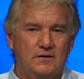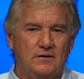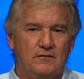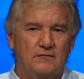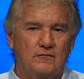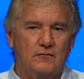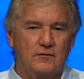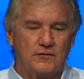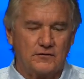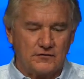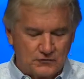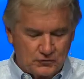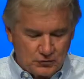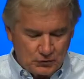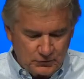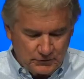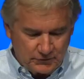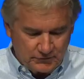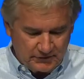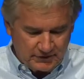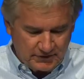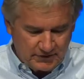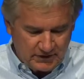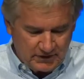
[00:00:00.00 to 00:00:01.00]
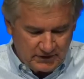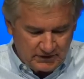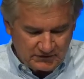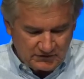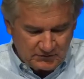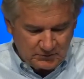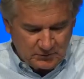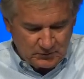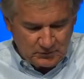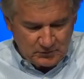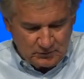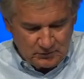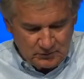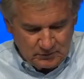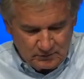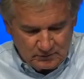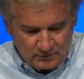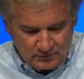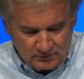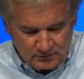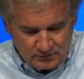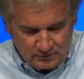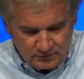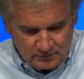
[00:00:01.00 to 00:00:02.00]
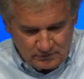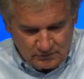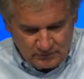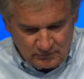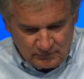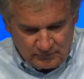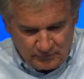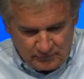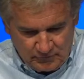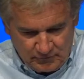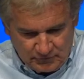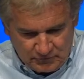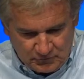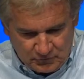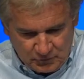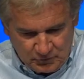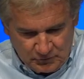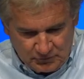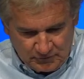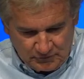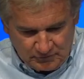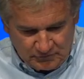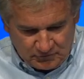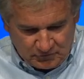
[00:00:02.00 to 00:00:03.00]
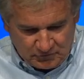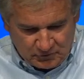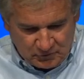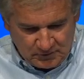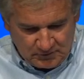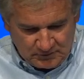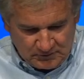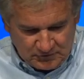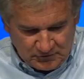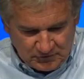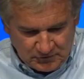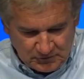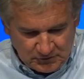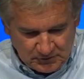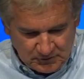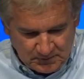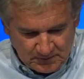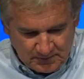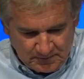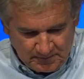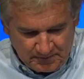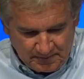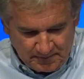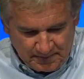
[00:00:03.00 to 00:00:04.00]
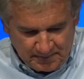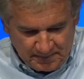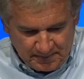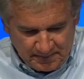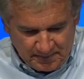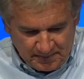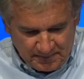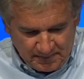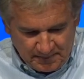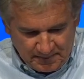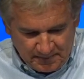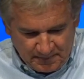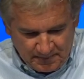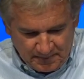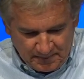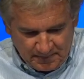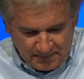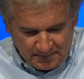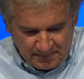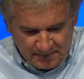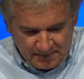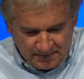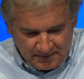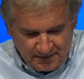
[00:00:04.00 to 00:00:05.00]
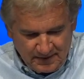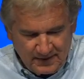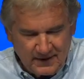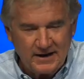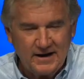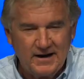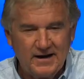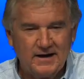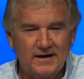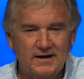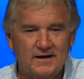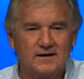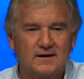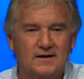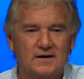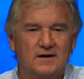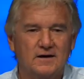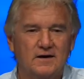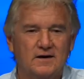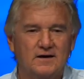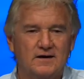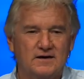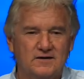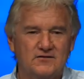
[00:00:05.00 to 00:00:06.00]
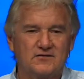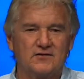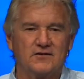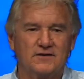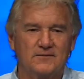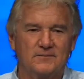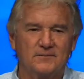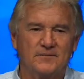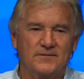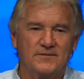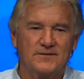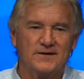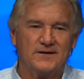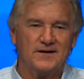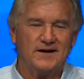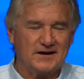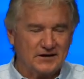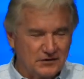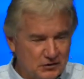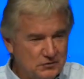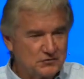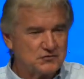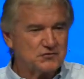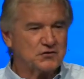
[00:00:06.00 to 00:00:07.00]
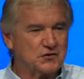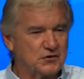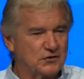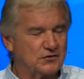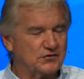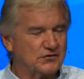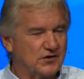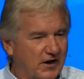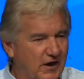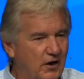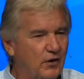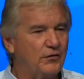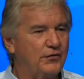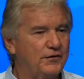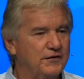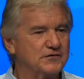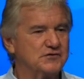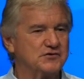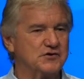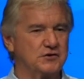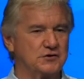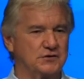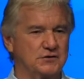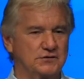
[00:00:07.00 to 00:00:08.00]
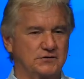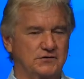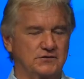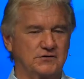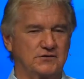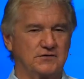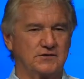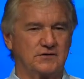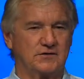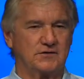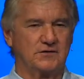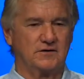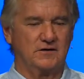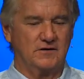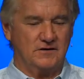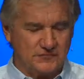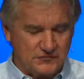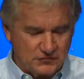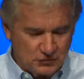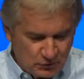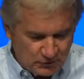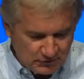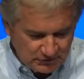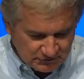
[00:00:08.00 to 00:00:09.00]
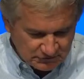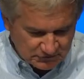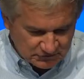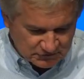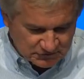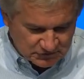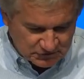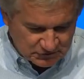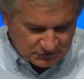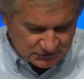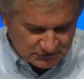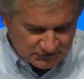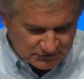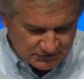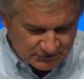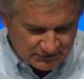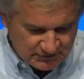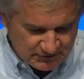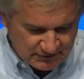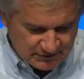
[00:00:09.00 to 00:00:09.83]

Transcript: for the truth of the gospel, for the truth of Scripture. A, listen, a good church, a healthy church, a joyous church